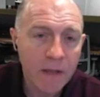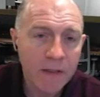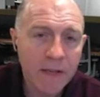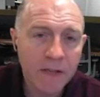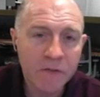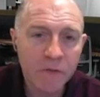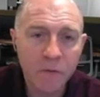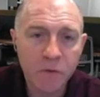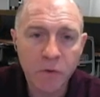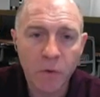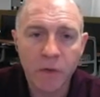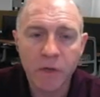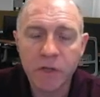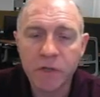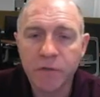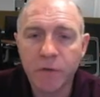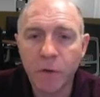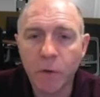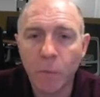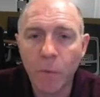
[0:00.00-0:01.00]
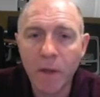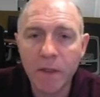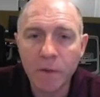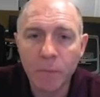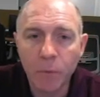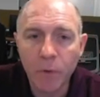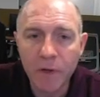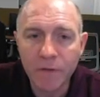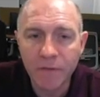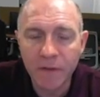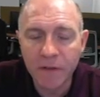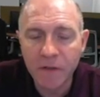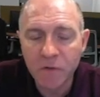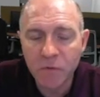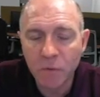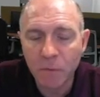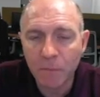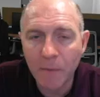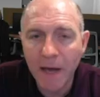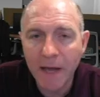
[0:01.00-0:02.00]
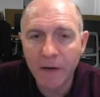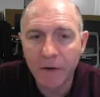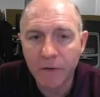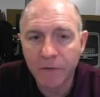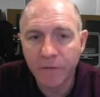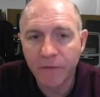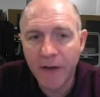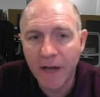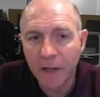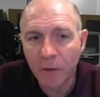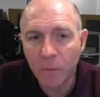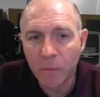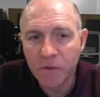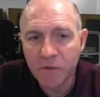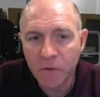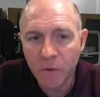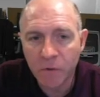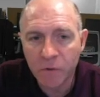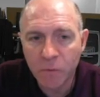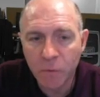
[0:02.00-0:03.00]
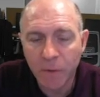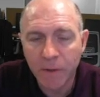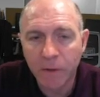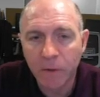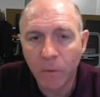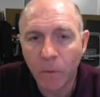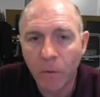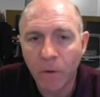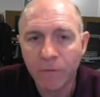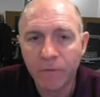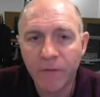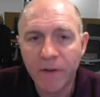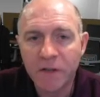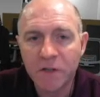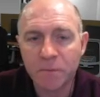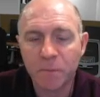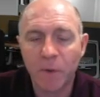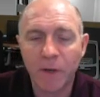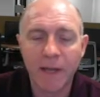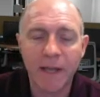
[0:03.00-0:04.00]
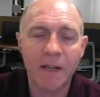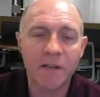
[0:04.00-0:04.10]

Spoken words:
Thanks for joining us for the weather briefing. This reminder to follow us on Twitter or on Facebook.